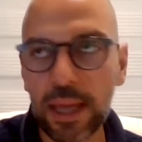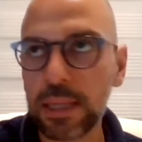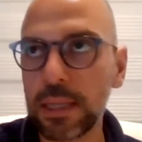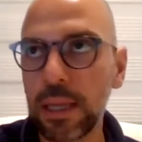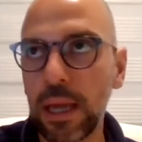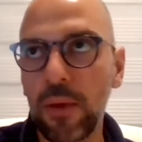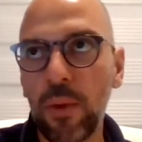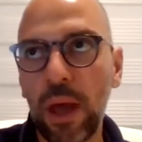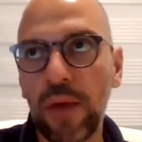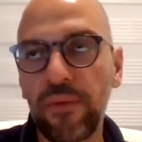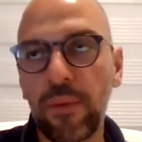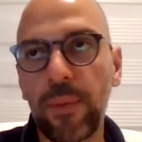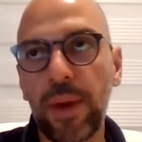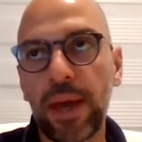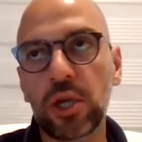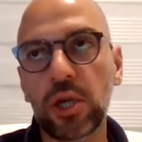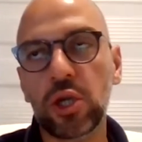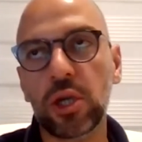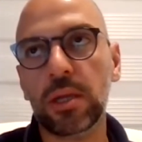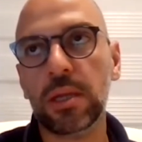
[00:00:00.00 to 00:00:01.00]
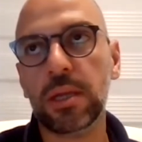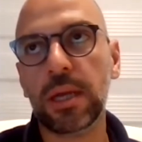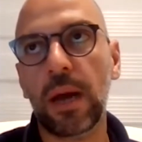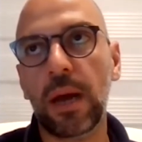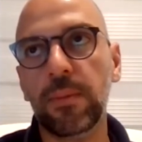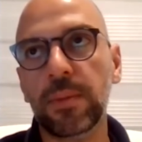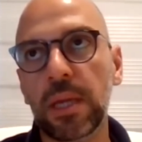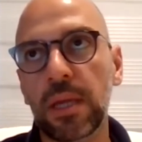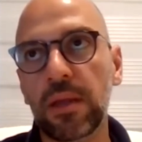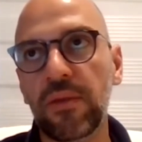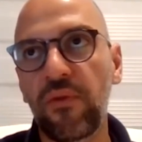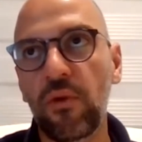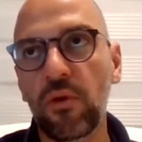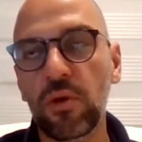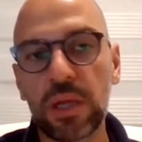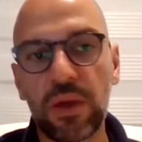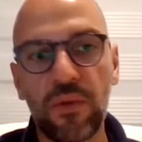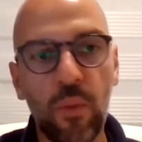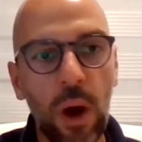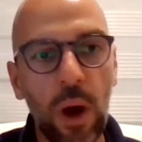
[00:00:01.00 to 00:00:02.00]
say we have a patient comes at
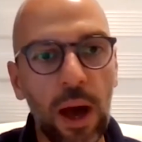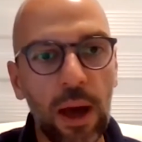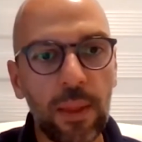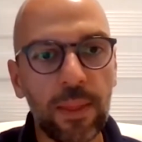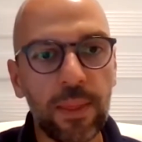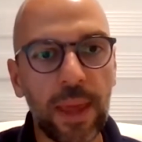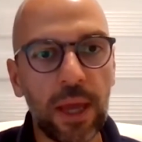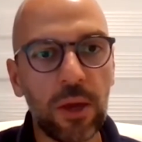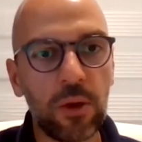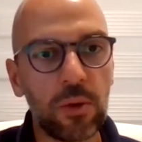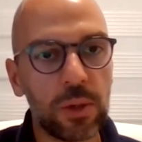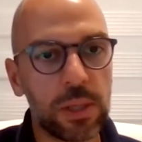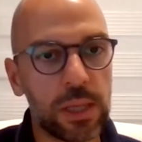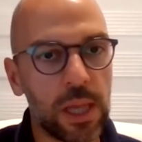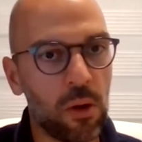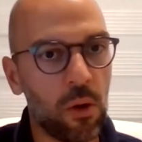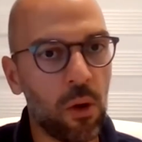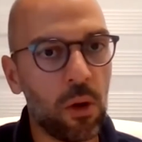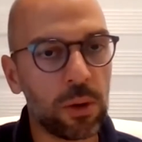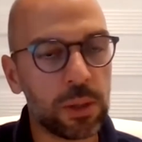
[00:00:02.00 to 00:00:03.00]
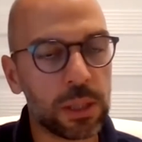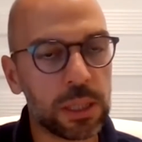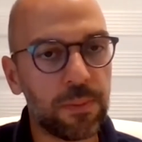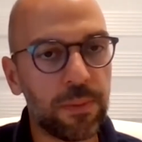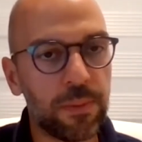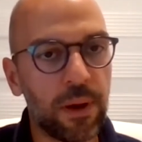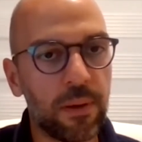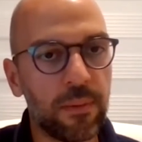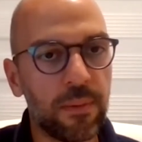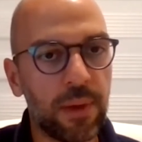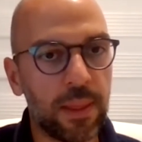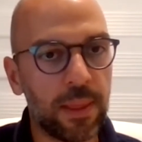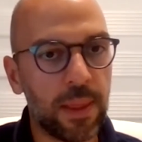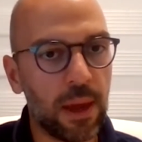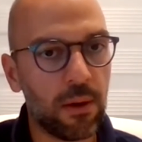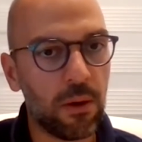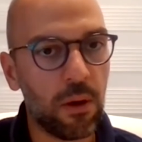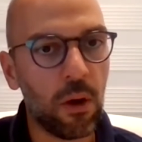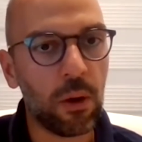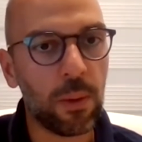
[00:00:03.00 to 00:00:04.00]
41, they use their own sperm and
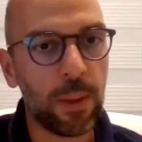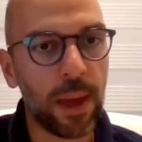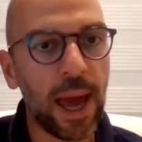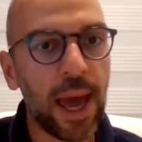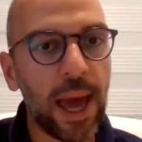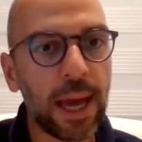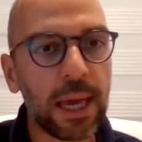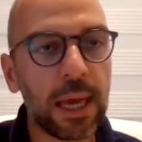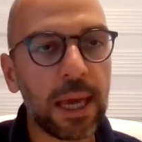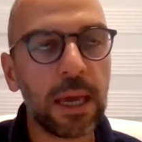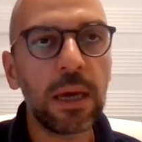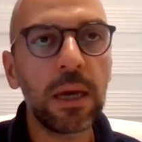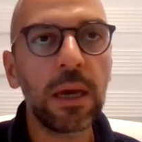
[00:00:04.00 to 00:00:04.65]
their own egg,